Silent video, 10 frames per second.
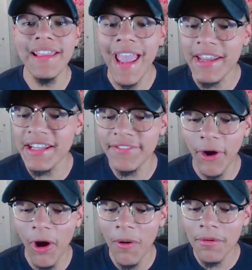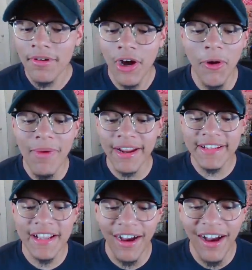any throw? Oh my
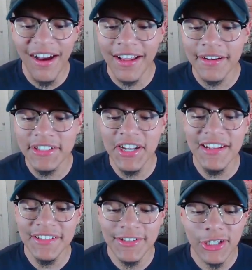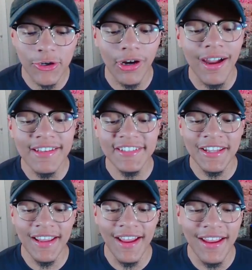God, Jesus Christ,
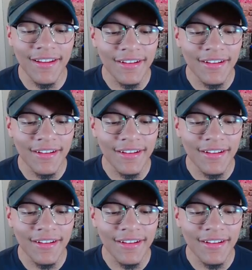EA.